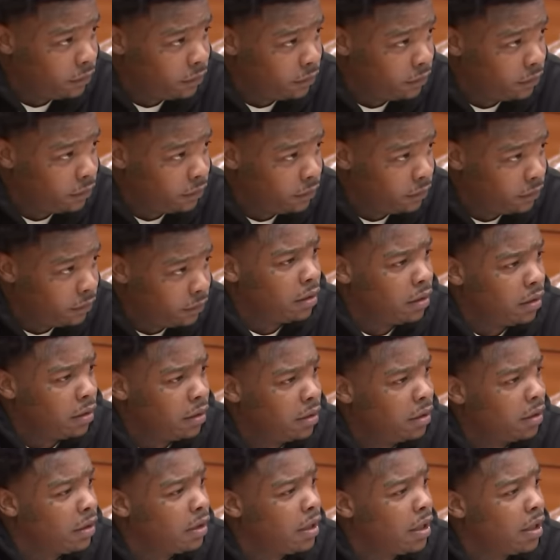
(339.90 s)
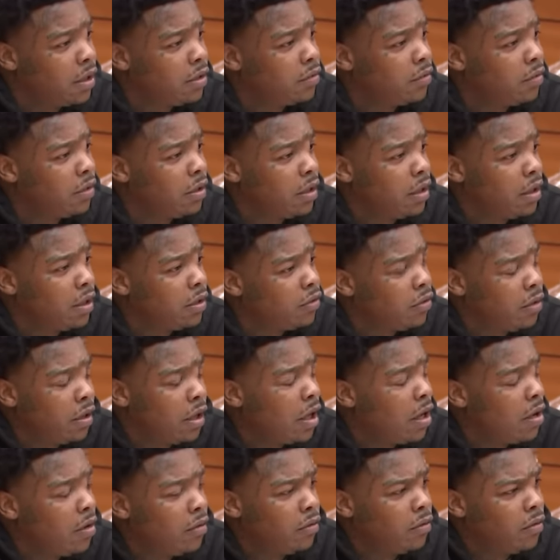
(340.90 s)
Roscoe? See, that's where it get tricky.
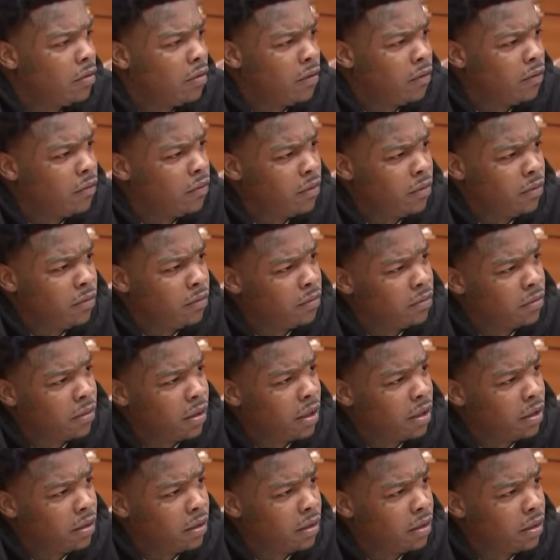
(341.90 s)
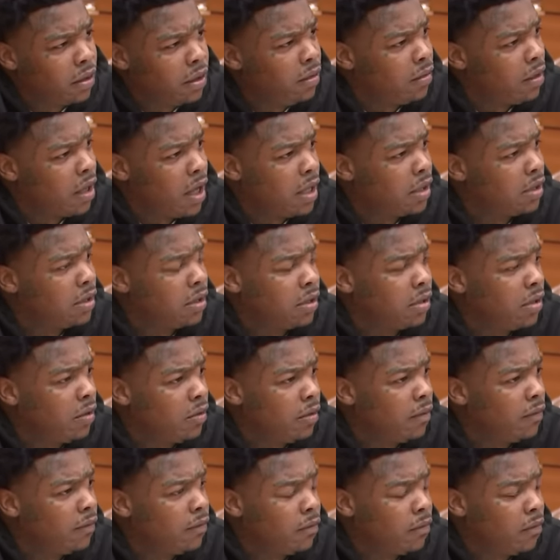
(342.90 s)
I don't know if he was like, I just know
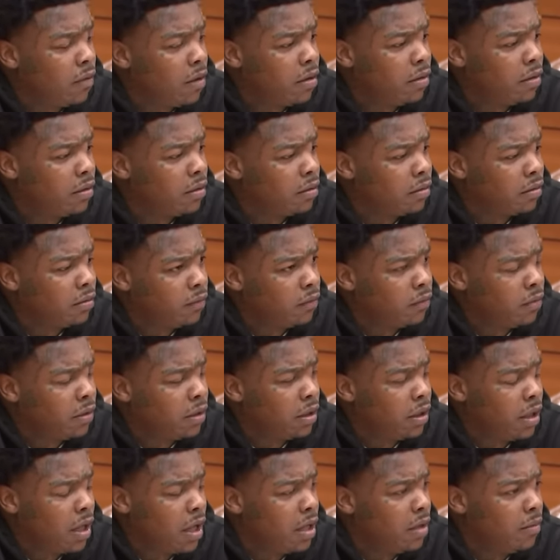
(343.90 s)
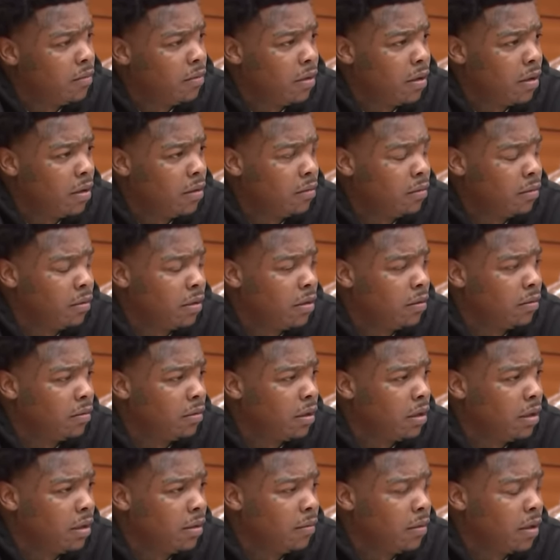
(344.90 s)
him from working with the label. I don't know
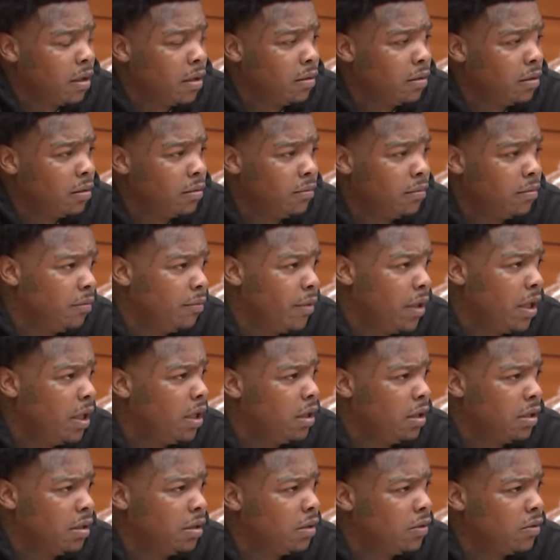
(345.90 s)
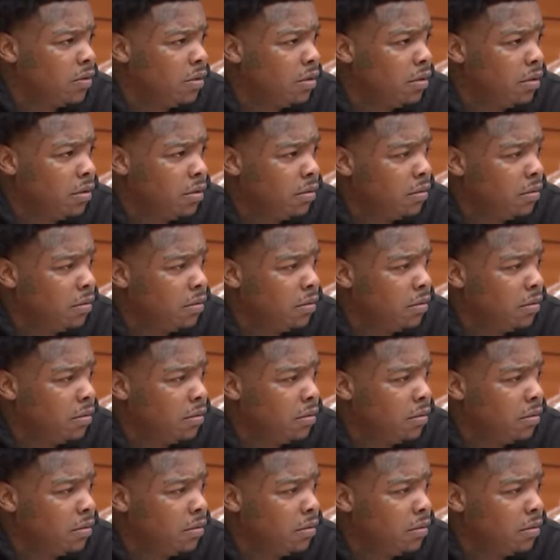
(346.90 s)
nothing about him being in the streets.